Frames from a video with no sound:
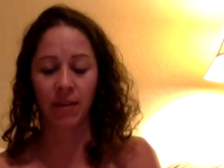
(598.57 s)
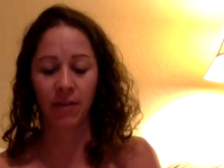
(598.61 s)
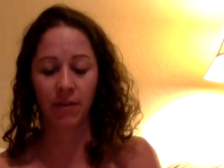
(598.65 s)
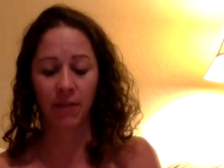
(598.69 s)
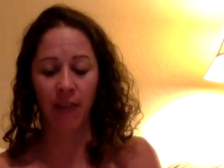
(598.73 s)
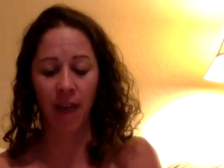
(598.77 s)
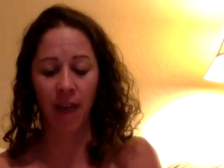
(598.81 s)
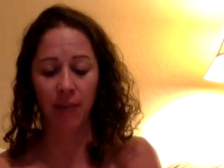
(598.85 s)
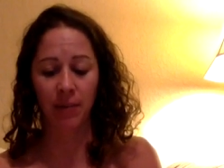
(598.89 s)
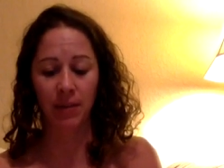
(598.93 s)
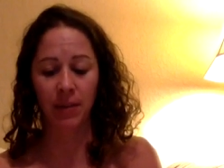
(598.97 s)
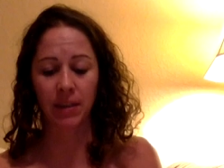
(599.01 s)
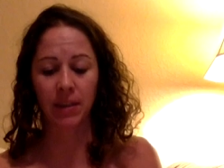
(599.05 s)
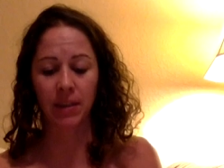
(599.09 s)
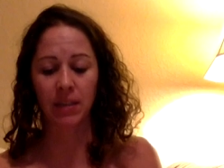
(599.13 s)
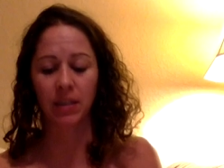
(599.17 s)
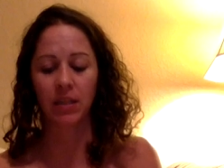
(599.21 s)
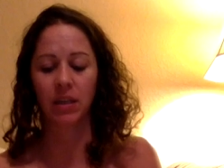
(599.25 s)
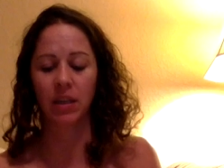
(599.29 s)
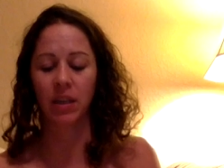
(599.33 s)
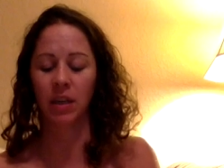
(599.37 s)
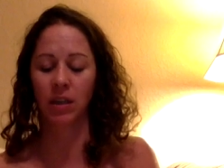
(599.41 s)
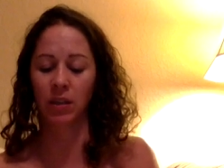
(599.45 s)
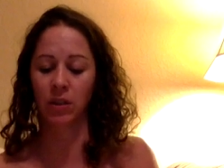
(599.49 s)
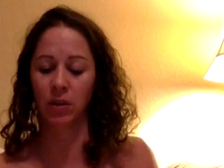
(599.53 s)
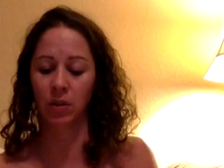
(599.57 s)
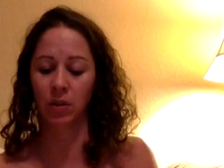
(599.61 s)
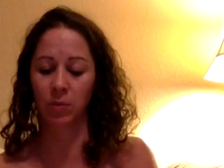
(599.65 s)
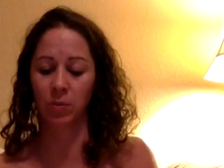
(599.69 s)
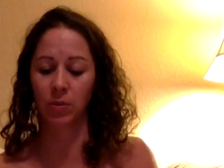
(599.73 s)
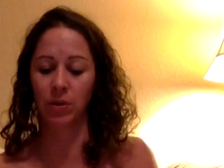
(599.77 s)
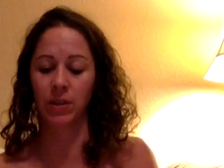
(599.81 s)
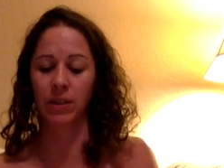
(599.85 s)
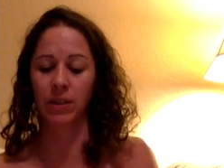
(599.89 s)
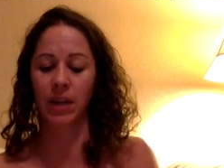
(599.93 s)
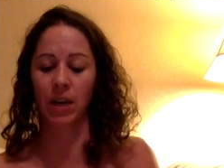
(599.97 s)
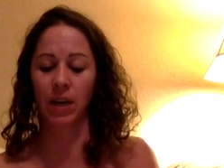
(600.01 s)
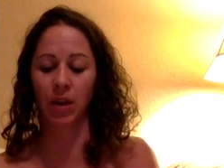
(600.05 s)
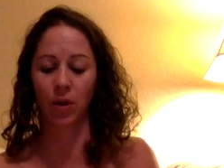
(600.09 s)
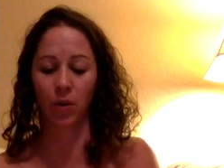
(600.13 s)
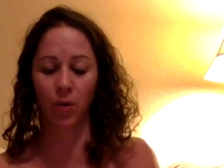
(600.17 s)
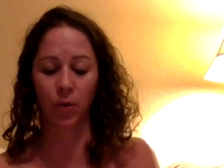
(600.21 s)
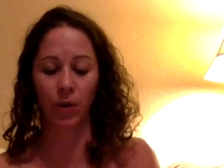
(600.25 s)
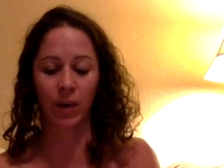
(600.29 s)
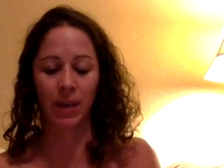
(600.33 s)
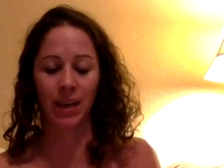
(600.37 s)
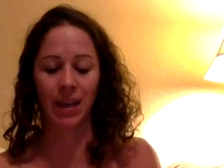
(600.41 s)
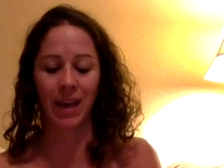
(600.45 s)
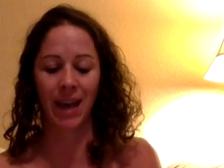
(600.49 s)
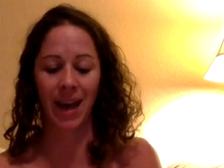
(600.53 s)
fabulous, exuberant, and
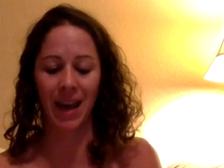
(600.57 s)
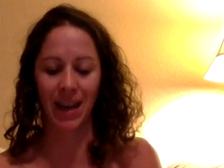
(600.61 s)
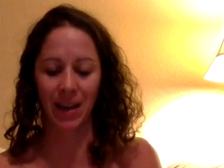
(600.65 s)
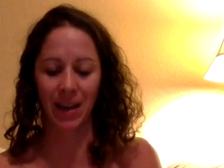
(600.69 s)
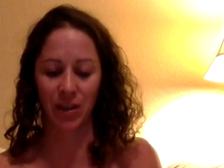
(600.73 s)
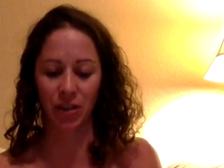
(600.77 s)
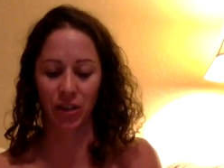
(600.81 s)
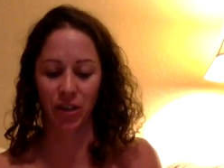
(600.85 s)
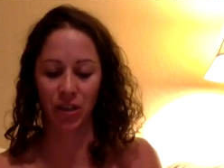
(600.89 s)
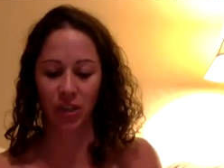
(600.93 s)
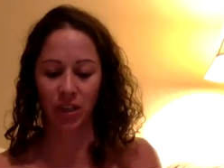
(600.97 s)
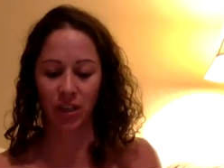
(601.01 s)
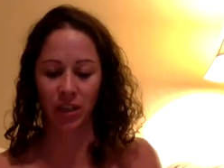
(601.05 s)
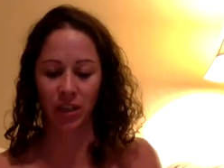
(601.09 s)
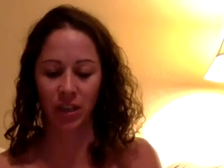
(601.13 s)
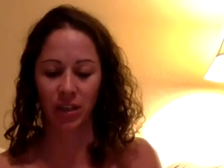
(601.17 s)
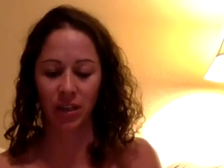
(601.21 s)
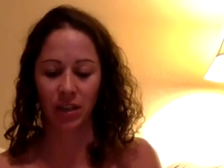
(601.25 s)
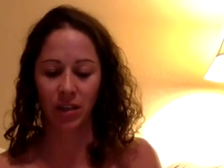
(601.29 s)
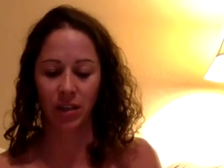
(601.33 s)
quick energy.